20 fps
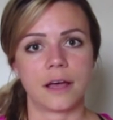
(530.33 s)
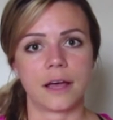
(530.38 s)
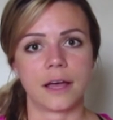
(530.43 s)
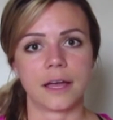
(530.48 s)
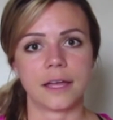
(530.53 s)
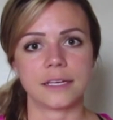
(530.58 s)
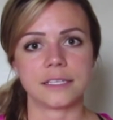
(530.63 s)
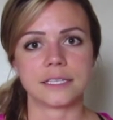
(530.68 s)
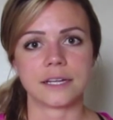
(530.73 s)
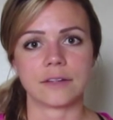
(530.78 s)

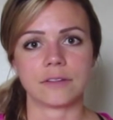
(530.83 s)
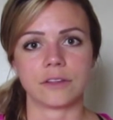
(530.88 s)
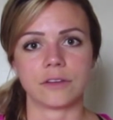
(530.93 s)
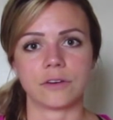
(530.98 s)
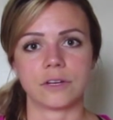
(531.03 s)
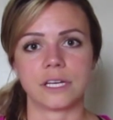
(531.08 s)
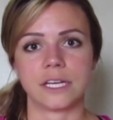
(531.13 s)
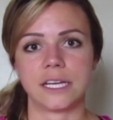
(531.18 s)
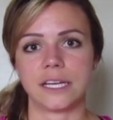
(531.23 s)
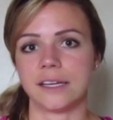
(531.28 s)
I
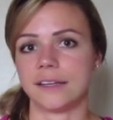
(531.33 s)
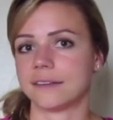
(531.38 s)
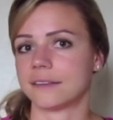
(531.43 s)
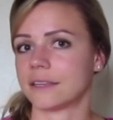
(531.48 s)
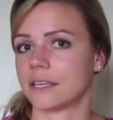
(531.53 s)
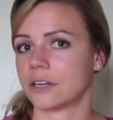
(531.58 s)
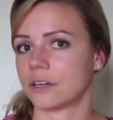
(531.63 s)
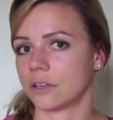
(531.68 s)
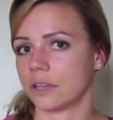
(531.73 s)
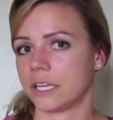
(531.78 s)
downloaded his
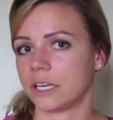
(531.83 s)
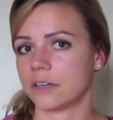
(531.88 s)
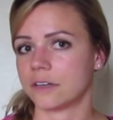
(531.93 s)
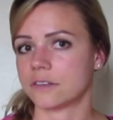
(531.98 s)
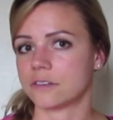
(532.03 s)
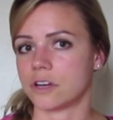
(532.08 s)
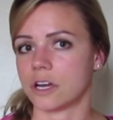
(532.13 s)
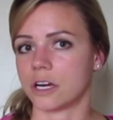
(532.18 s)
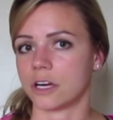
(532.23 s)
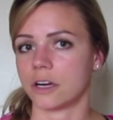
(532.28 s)
Thinner, Leaner,
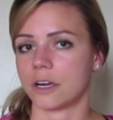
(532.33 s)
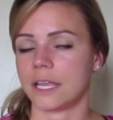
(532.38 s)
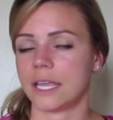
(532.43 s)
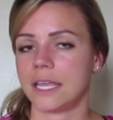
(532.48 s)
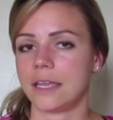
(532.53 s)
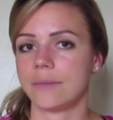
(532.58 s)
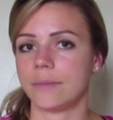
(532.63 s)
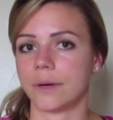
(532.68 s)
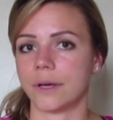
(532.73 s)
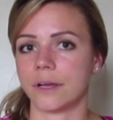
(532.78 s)
Stronger
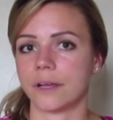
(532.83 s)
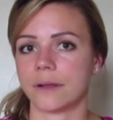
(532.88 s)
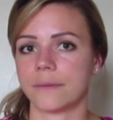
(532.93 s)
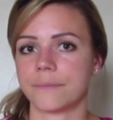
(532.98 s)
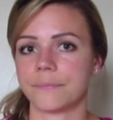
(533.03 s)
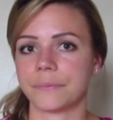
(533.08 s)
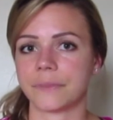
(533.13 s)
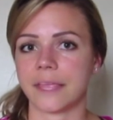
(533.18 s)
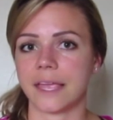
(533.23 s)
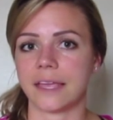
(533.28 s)
ebook
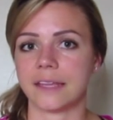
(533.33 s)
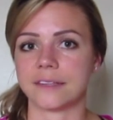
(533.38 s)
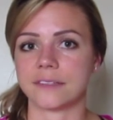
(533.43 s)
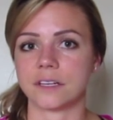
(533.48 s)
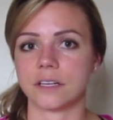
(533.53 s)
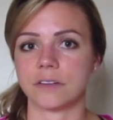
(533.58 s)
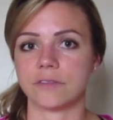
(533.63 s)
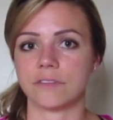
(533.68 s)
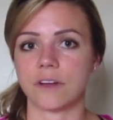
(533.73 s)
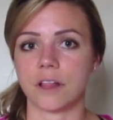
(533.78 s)
and
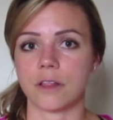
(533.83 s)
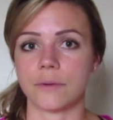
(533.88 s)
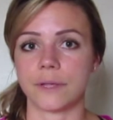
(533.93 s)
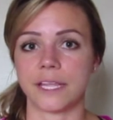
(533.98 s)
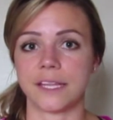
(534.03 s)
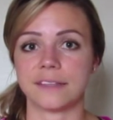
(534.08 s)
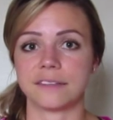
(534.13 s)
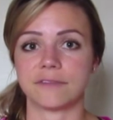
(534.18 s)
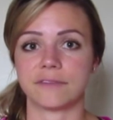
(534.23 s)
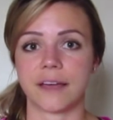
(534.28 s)
started
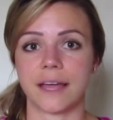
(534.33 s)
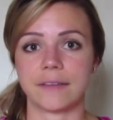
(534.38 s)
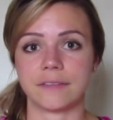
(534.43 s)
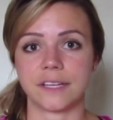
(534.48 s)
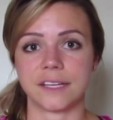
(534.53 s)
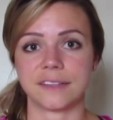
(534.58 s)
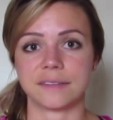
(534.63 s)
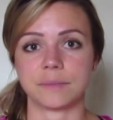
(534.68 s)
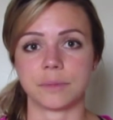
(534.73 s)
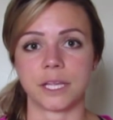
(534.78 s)
following his
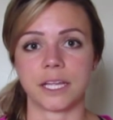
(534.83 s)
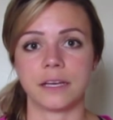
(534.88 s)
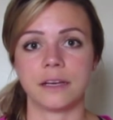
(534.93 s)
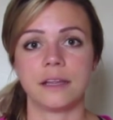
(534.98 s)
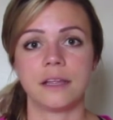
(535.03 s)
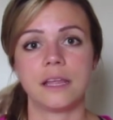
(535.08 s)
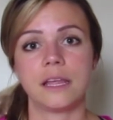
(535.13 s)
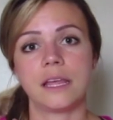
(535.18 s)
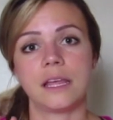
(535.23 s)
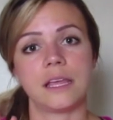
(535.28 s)
5-day split.
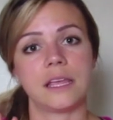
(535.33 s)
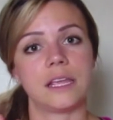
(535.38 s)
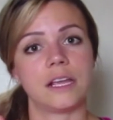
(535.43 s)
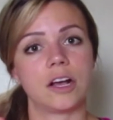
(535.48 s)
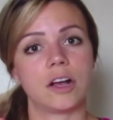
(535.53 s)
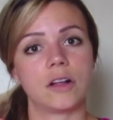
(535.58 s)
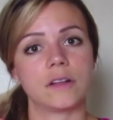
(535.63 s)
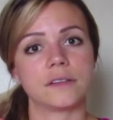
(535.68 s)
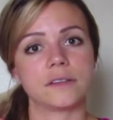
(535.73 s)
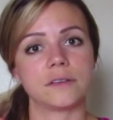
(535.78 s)

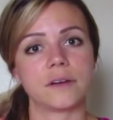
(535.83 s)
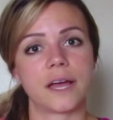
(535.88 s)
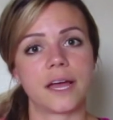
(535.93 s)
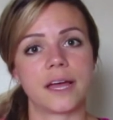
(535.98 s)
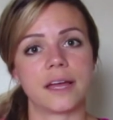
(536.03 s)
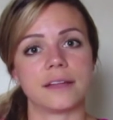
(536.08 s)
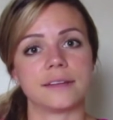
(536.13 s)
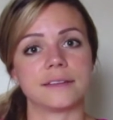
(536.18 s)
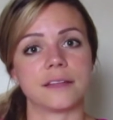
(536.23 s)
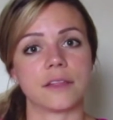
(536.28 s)
He also
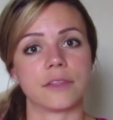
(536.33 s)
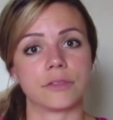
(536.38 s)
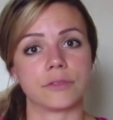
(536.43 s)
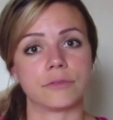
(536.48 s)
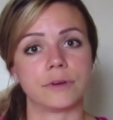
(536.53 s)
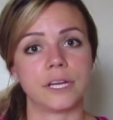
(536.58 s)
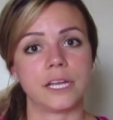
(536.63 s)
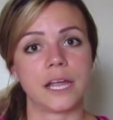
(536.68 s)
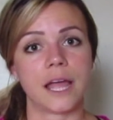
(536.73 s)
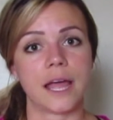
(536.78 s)
has a
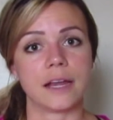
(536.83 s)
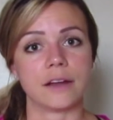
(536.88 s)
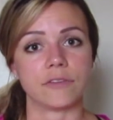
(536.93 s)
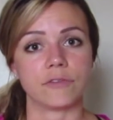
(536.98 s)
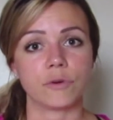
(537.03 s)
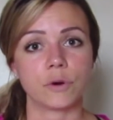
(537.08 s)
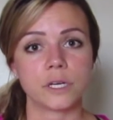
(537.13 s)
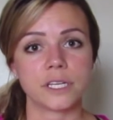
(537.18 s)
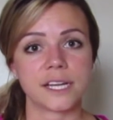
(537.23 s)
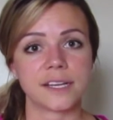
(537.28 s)
3 and a
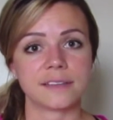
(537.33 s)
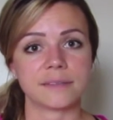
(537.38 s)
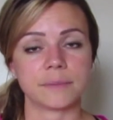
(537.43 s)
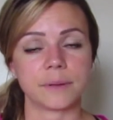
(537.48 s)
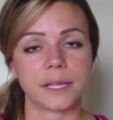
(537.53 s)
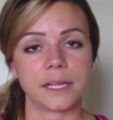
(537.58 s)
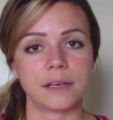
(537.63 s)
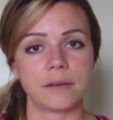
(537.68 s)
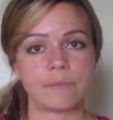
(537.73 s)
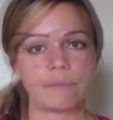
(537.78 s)
4-day
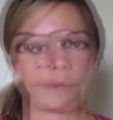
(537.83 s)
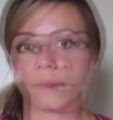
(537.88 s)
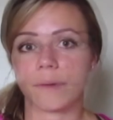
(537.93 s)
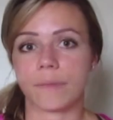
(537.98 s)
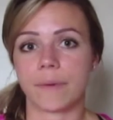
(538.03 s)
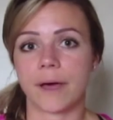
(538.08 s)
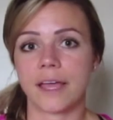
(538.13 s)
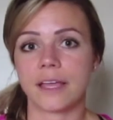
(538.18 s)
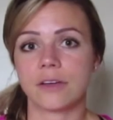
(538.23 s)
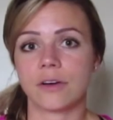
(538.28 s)
split, but
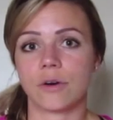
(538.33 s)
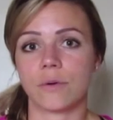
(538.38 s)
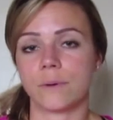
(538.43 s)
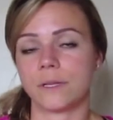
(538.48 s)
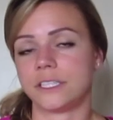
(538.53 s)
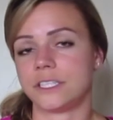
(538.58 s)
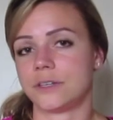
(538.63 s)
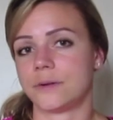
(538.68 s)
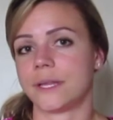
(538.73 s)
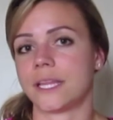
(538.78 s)
my goal
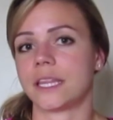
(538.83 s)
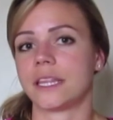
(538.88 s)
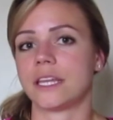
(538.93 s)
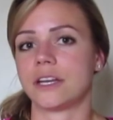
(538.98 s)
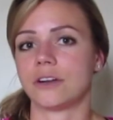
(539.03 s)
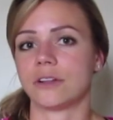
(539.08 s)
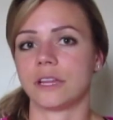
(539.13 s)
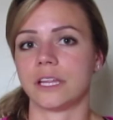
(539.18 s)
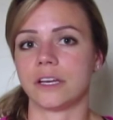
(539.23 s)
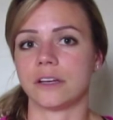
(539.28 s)
with doing
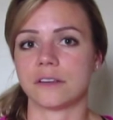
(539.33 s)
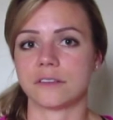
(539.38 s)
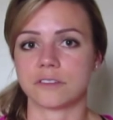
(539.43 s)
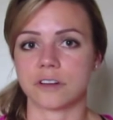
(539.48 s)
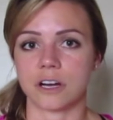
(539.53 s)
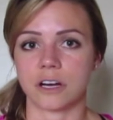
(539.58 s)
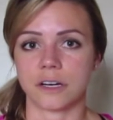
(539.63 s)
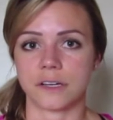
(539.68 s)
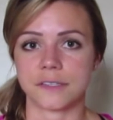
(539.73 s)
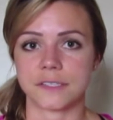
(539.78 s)
Thinner, Leaner,
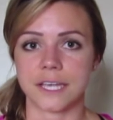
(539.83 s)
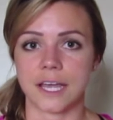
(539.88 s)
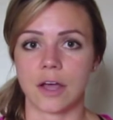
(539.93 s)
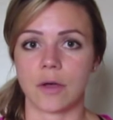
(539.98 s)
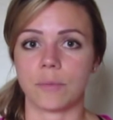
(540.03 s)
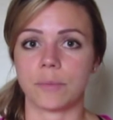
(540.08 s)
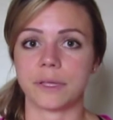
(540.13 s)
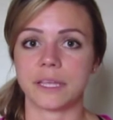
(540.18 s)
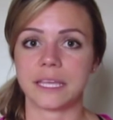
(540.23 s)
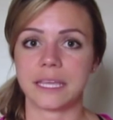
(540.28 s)
Stronger is to
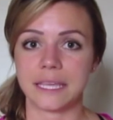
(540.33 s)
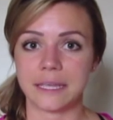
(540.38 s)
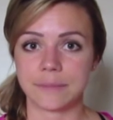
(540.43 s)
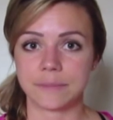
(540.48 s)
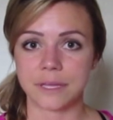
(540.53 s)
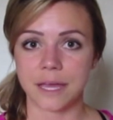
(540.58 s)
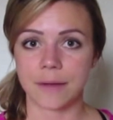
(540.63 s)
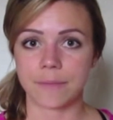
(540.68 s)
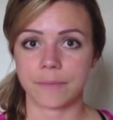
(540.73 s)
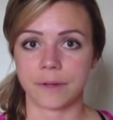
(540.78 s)
help
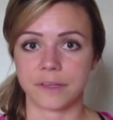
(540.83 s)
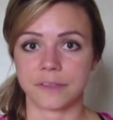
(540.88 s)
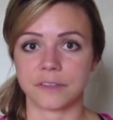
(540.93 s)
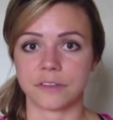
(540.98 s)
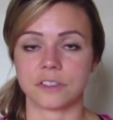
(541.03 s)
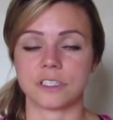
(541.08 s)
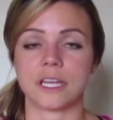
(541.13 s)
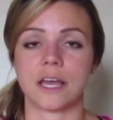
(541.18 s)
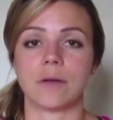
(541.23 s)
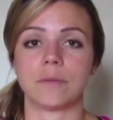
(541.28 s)
keep that
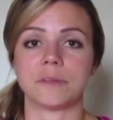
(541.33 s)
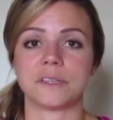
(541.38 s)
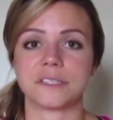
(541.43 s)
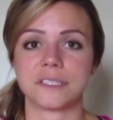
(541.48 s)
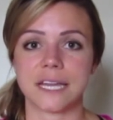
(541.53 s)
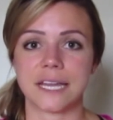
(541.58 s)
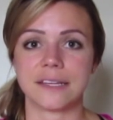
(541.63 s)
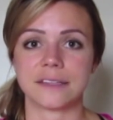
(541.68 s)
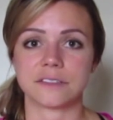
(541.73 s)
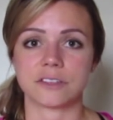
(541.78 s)
muscle, to help
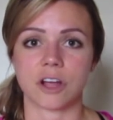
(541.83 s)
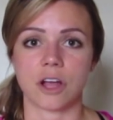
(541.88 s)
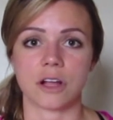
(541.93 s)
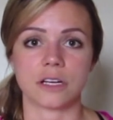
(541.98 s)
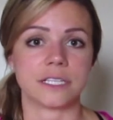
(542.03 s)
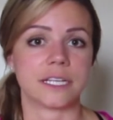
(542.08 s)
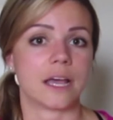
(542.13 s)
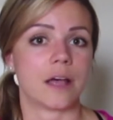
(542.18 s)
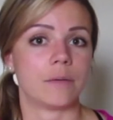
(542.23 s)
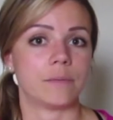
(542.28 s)
stay
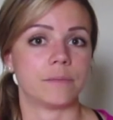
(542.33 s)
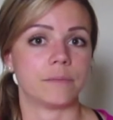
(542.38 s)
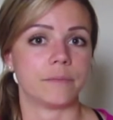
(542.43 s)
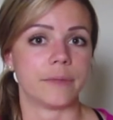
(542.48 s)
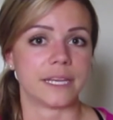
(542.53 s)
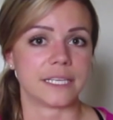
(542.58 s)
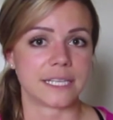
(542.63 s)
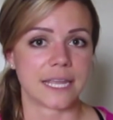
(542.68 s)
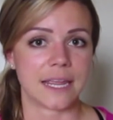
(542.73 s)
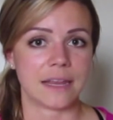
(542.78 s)
strong, to help
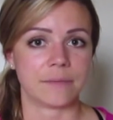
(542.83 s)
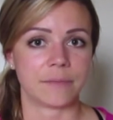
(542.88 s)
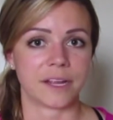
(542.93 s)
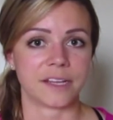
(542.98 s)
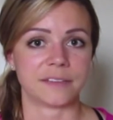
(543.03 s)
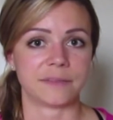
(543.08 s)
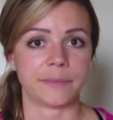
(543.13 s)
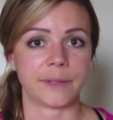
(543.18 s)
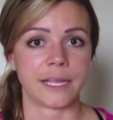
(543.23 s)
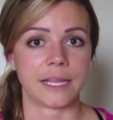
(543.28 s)
maintain
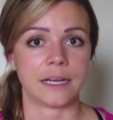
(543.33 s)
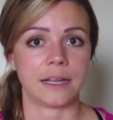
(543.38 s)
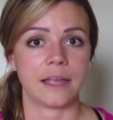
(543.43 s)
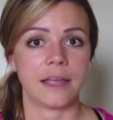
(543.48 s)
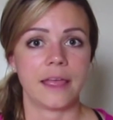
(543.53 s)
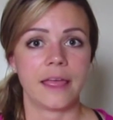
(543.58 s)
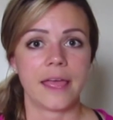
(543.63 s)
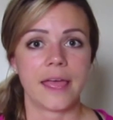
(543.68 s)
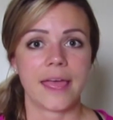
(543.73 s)
my speed.